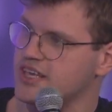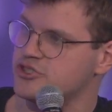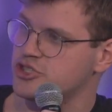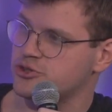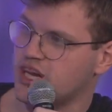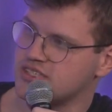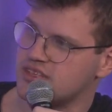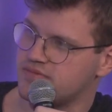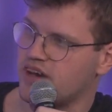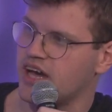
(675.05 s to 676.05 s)
It just tries to
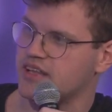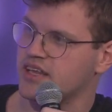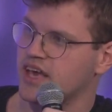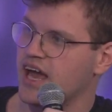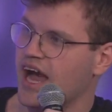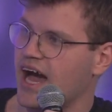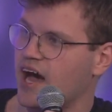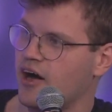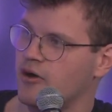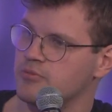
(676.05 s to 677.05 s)
define
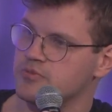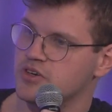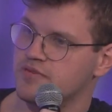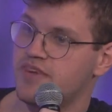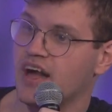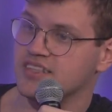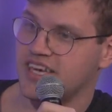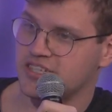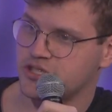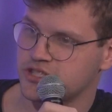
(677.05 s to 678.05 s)
how
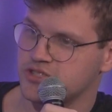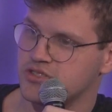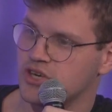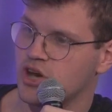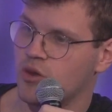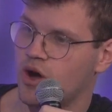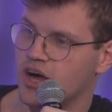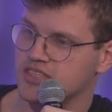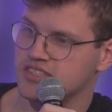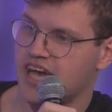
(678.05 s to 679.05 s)
validation
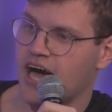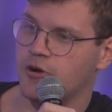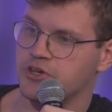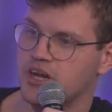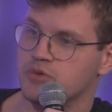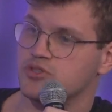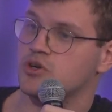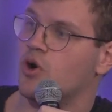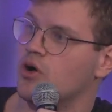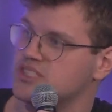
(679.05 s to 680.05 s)
works, how you're able to
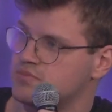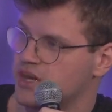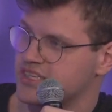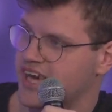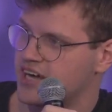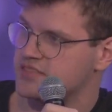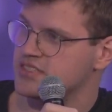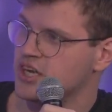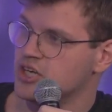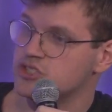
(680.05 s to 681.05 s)
call smart
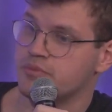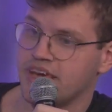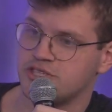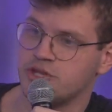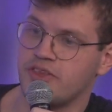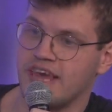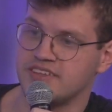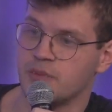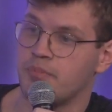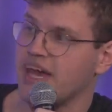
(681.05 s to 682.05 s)
accounts to make sure they
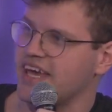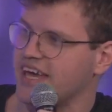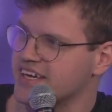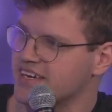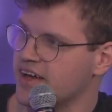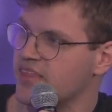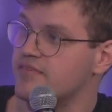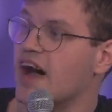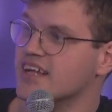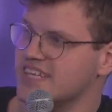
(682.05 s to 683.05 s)
end up paying the
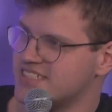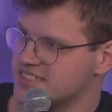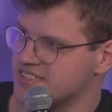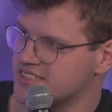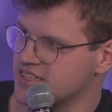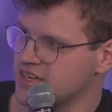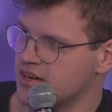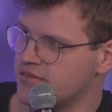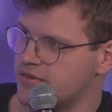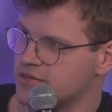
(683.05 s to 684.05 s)
validators
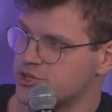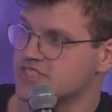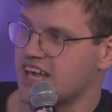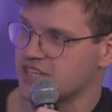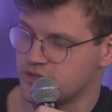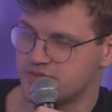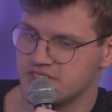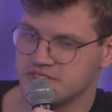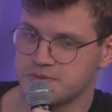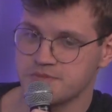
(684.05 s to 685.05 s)
for transaction fees.